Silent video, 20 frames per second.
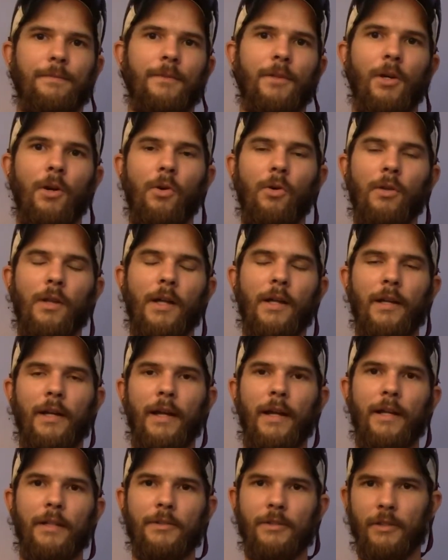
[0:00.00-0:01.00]
a whole lot of
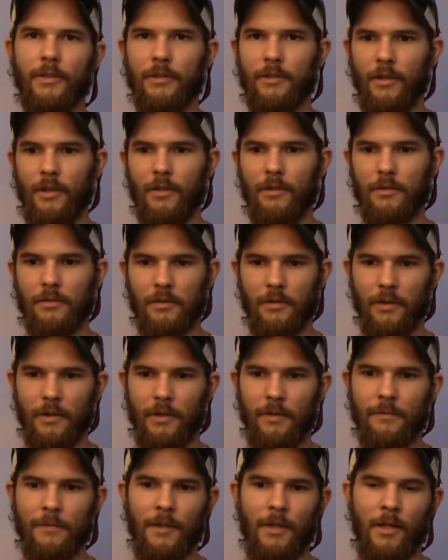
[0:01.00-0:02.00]
answers,
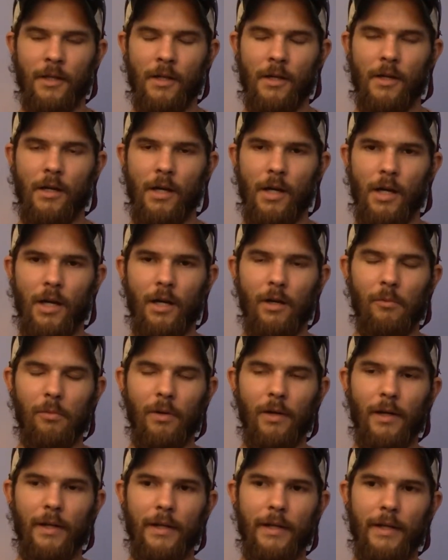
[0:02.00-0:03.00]
honestly.
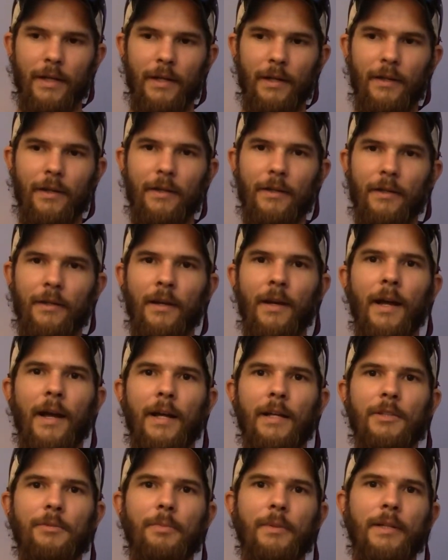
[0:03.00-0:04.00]
But he
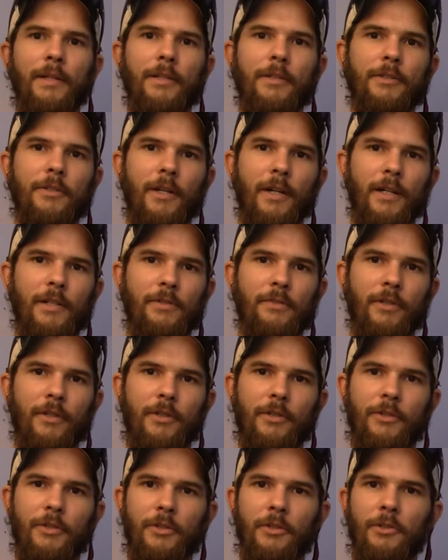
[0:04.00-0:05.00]
has been
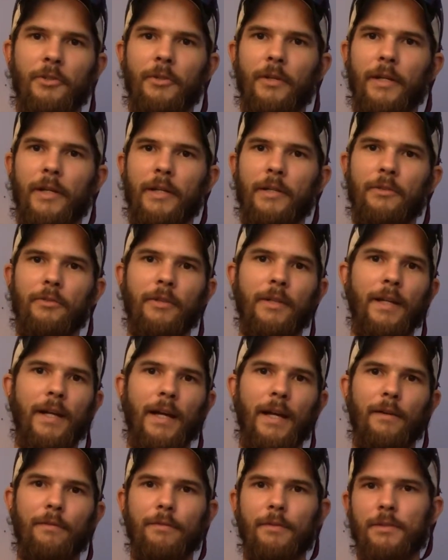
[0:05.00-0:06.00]
transferred to a
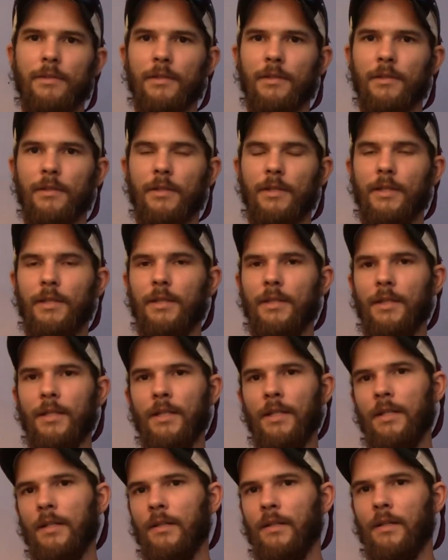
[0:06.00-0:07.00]
rehab facility,
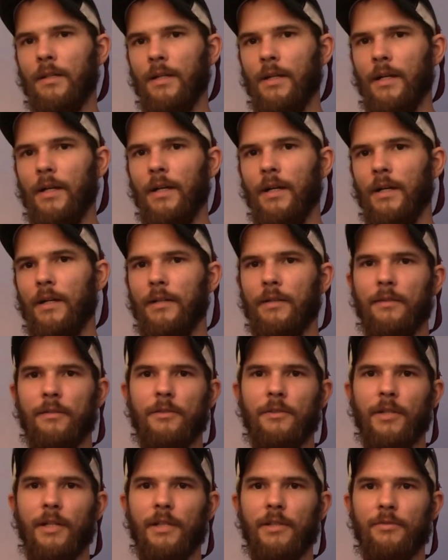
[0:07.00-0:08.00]

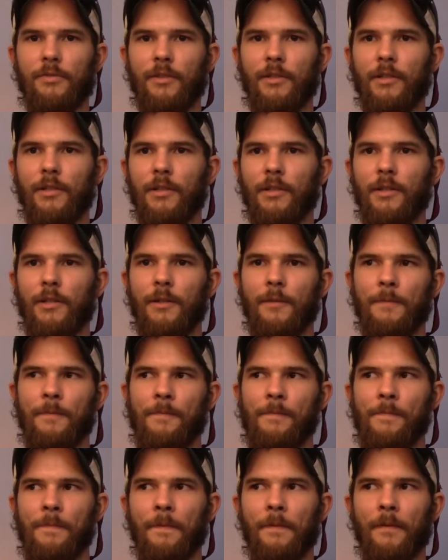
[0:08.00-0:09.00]
transferred
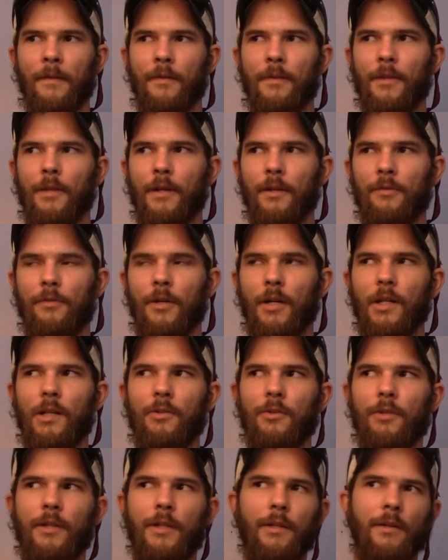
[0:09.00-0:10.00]
the
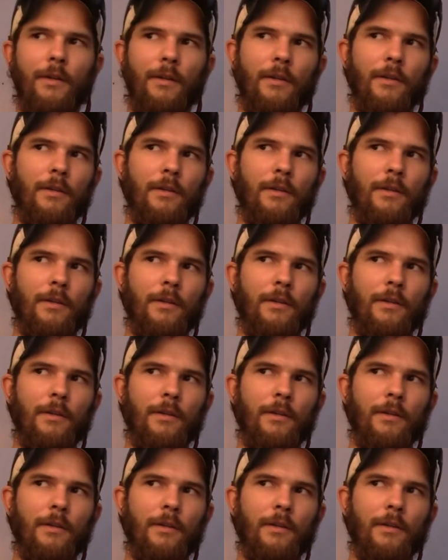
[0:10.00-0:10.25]
following